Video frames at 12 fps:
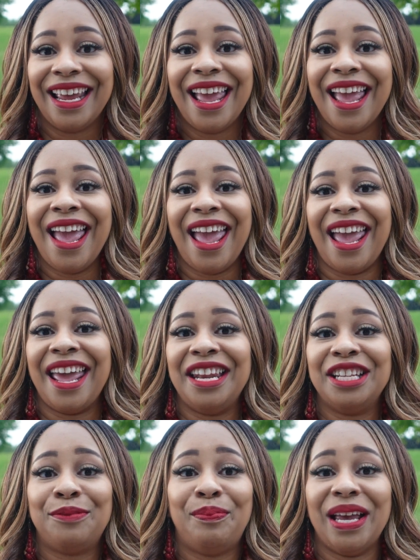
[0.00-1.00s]
and
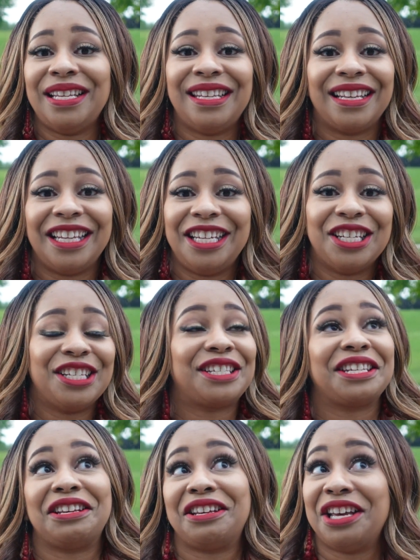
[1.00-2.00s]
it's basically
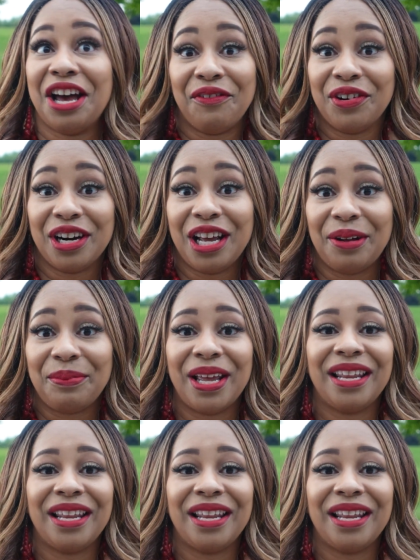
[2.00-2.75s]
just covered up.